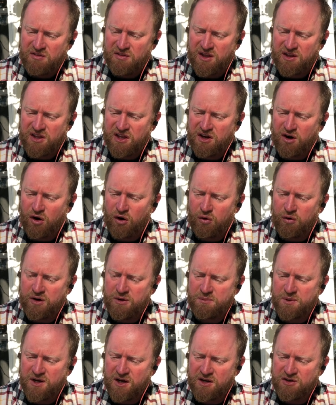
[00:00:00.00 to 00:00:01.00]
that they'd
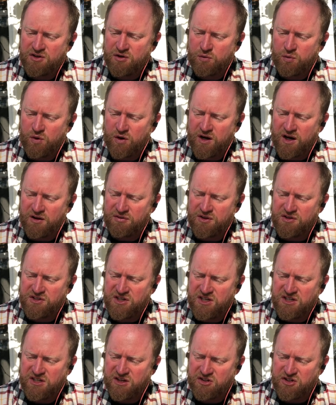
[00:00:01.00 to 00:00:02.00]
already begun to work out the
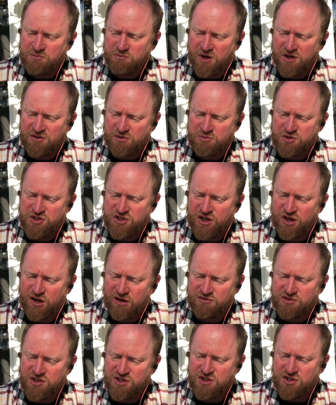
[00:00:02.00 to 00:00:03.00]
details among
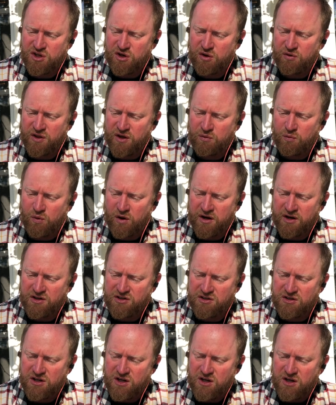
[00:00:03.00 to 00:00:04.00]
themselves, as though they wanted